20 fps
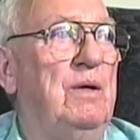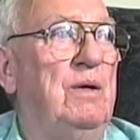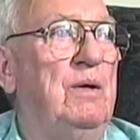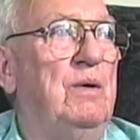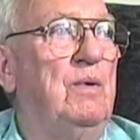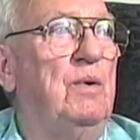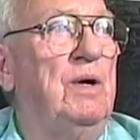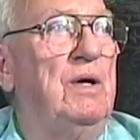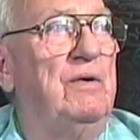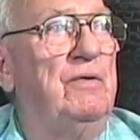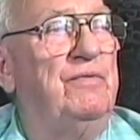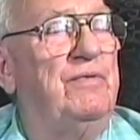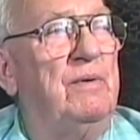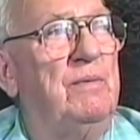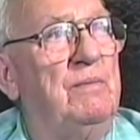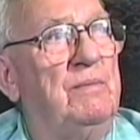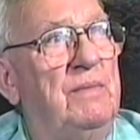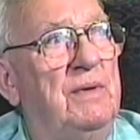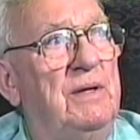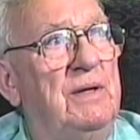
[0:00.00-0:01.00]
Well,
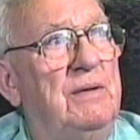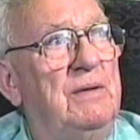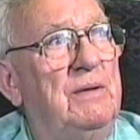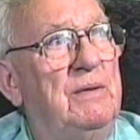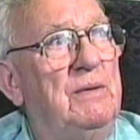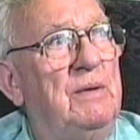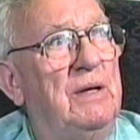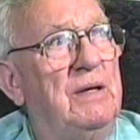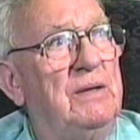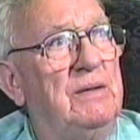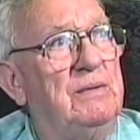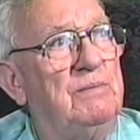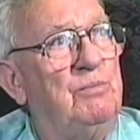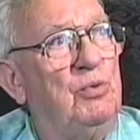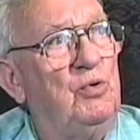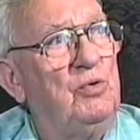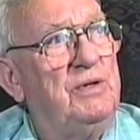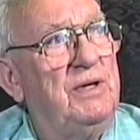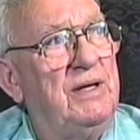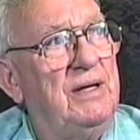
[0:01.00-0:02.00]
from uh, uh,
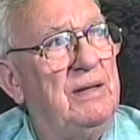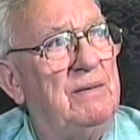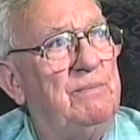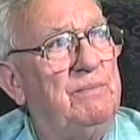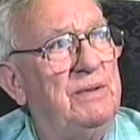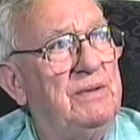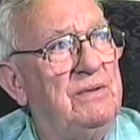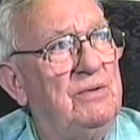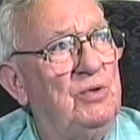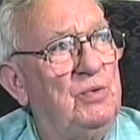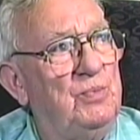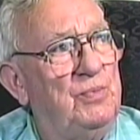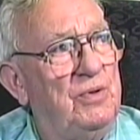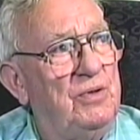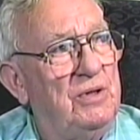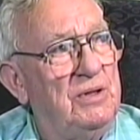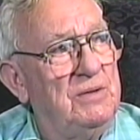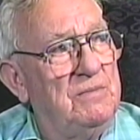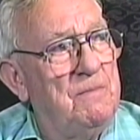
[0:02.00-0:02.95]
boot camp in Newport,